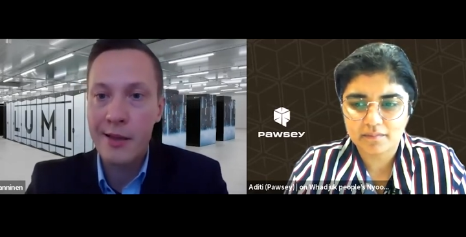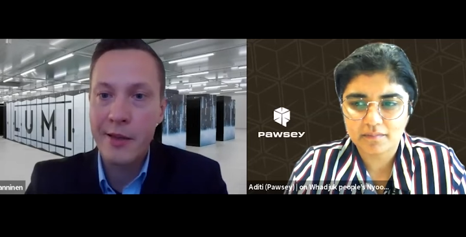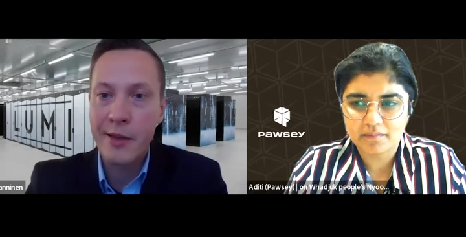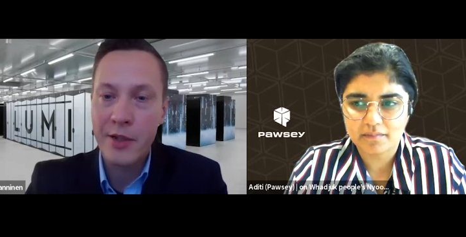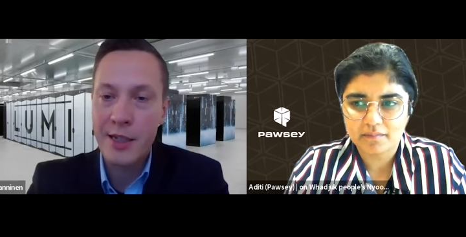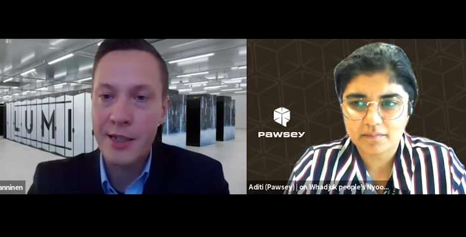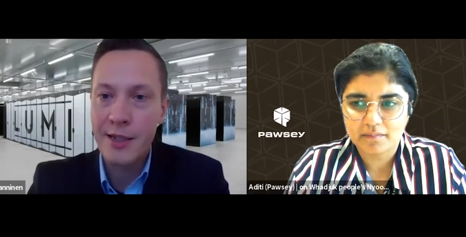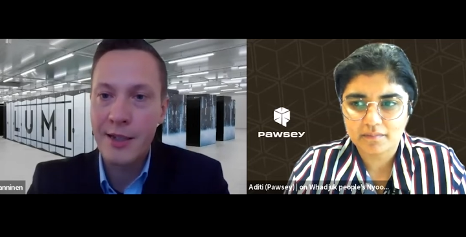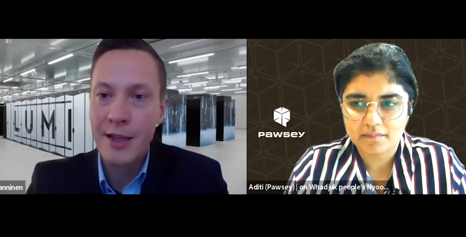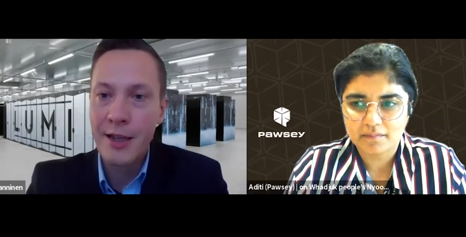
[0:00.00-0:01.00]
Speaker 1: give us as
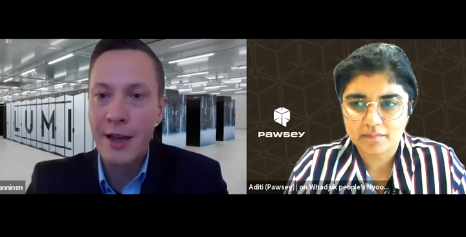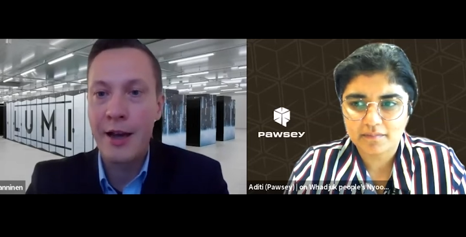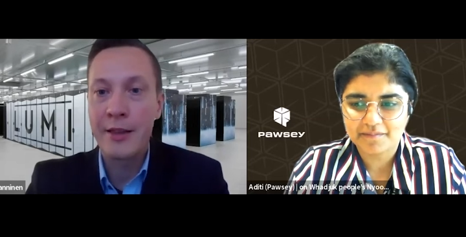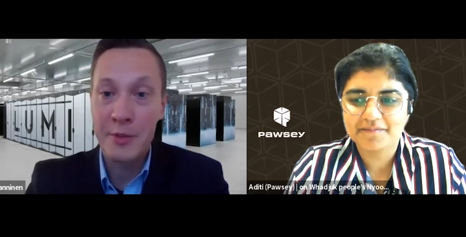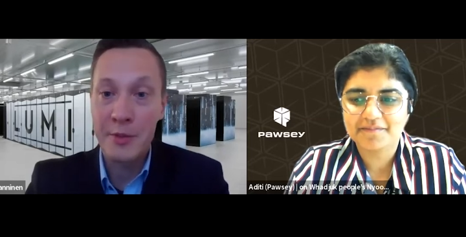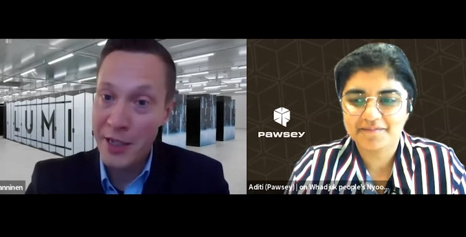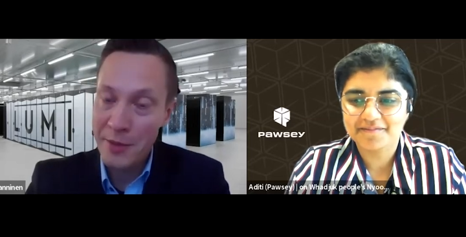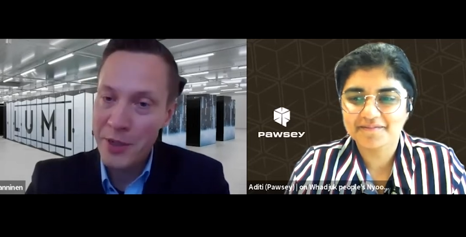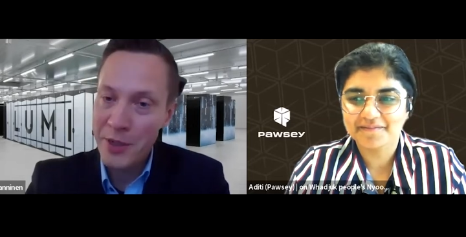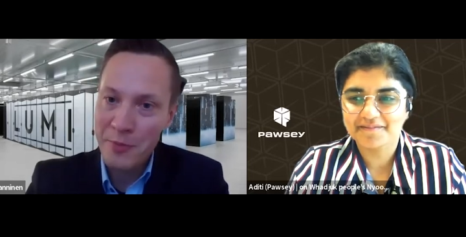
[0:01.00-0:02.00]
a
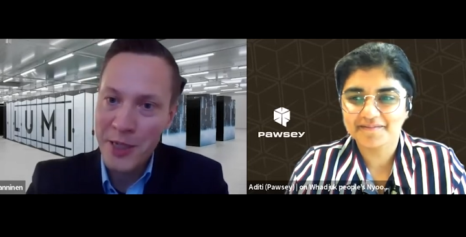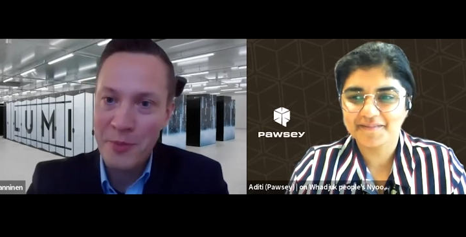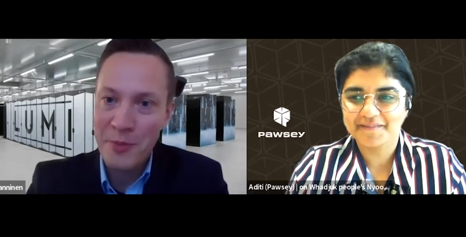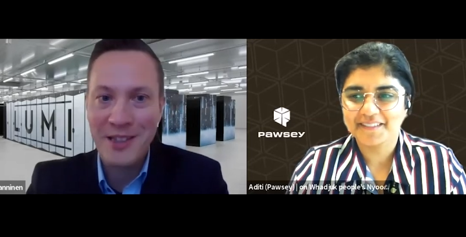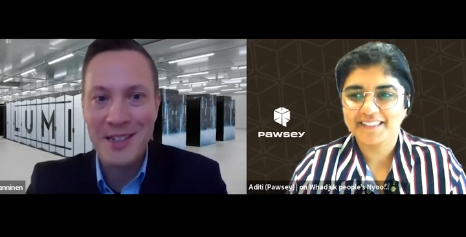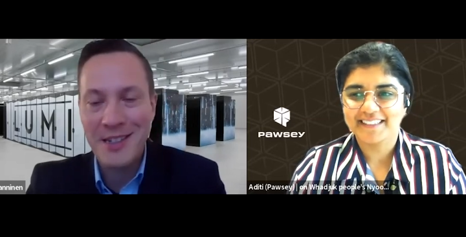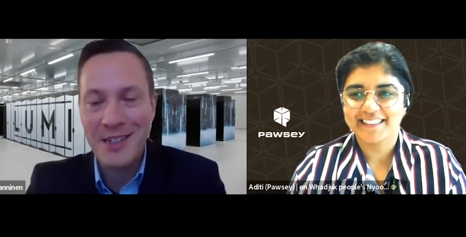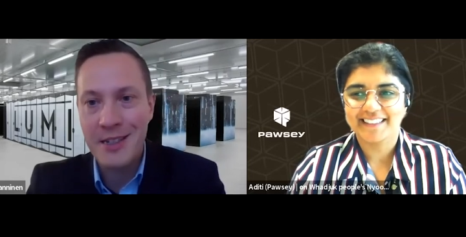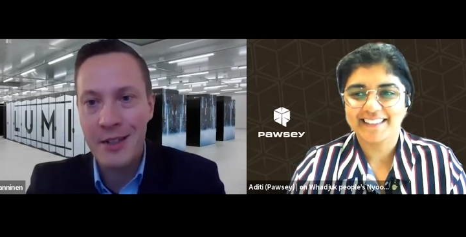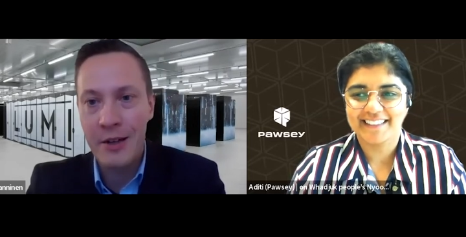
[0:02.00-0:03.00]
anticipated best best practice,
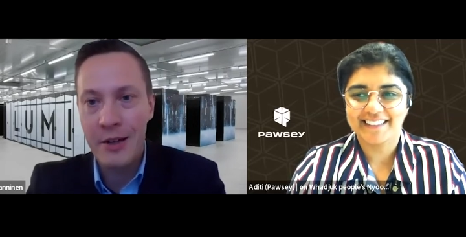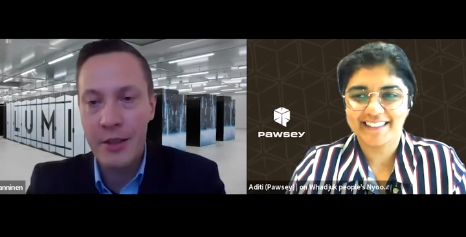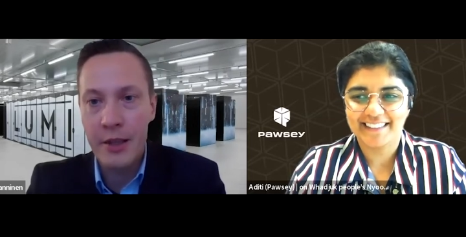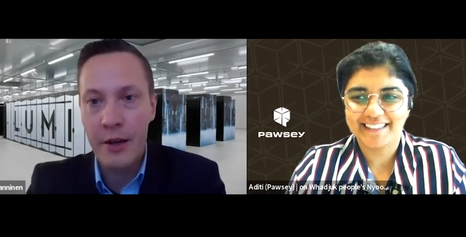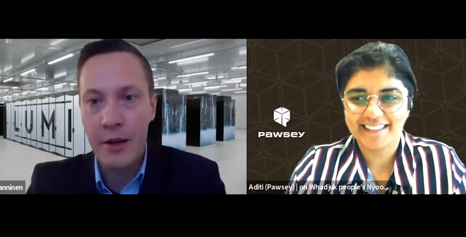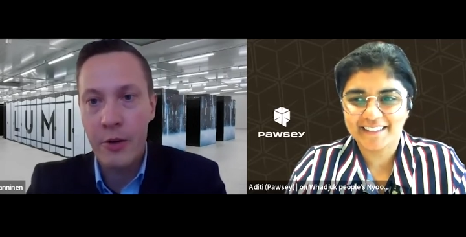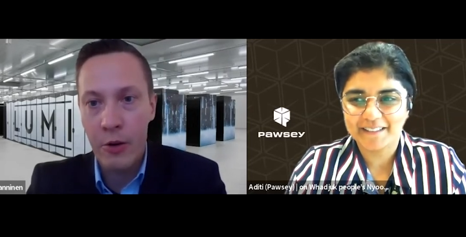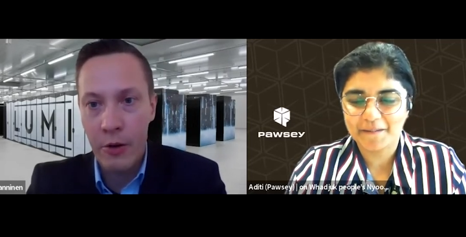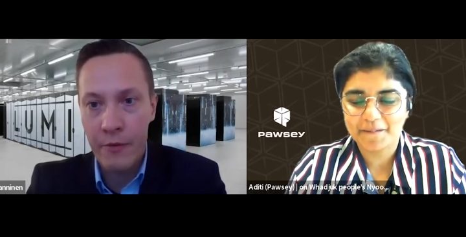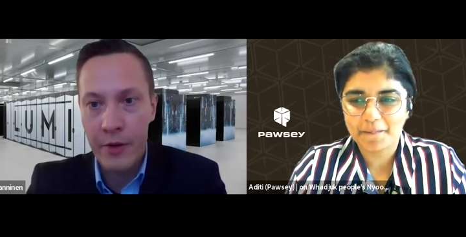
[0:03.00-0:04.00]
is uh, the uh,
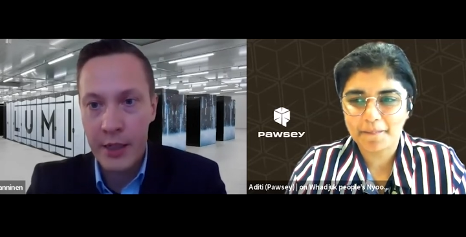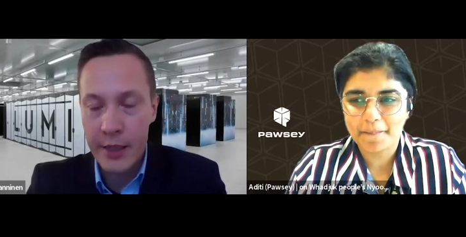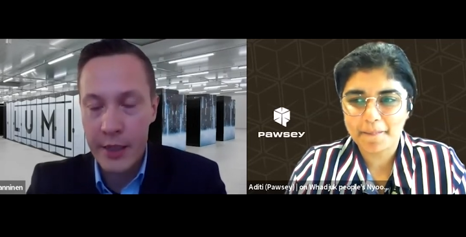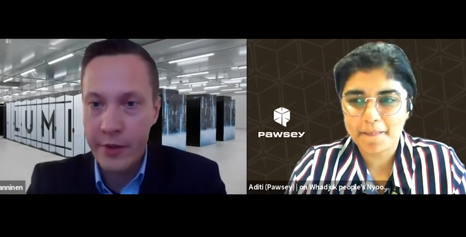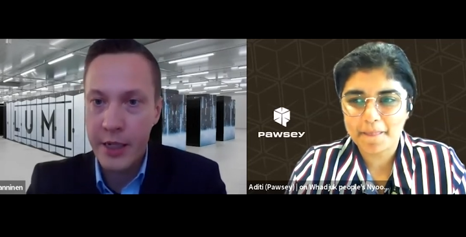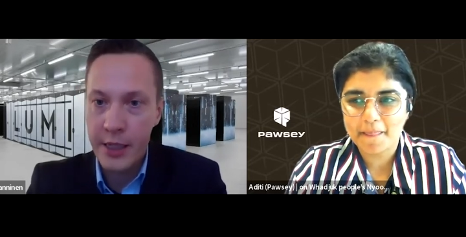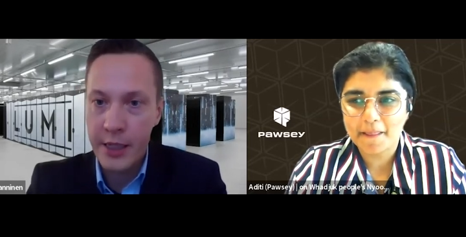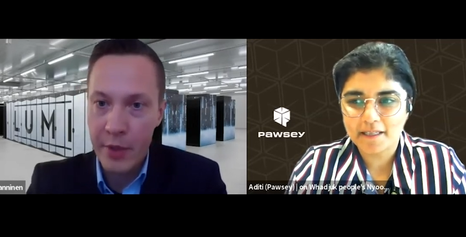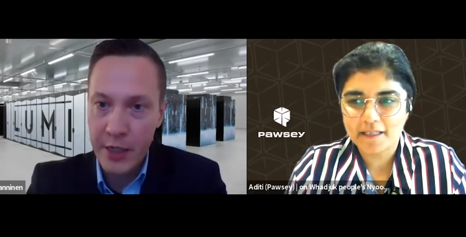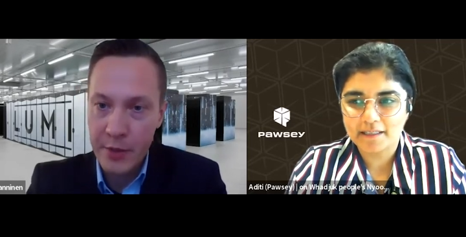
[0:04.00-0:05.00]
role of active data
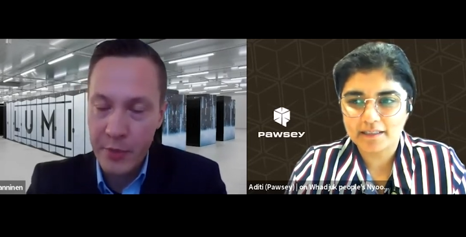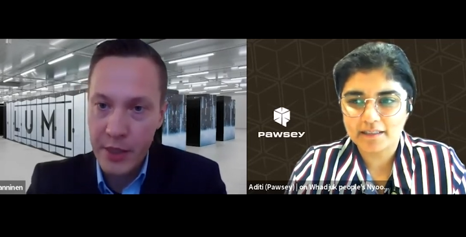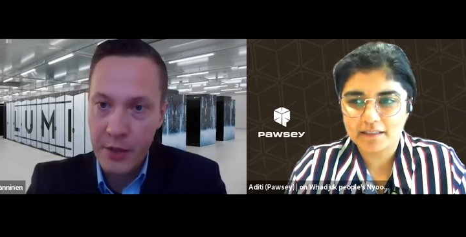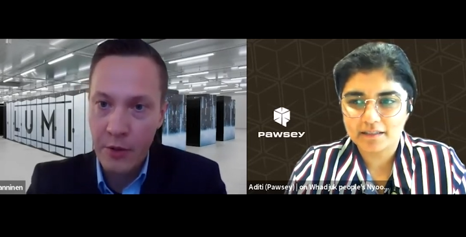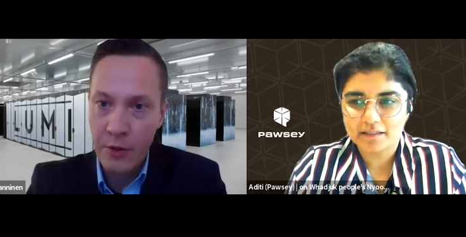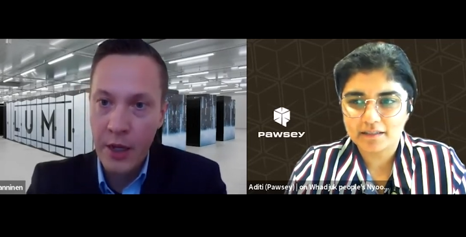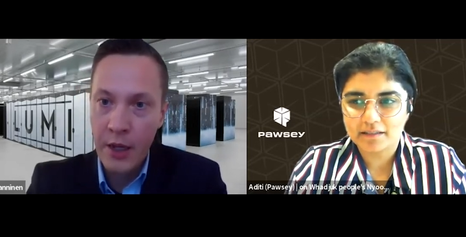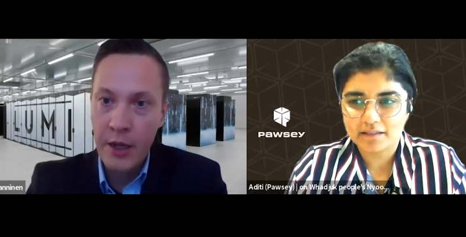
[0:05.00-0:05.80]
management. So,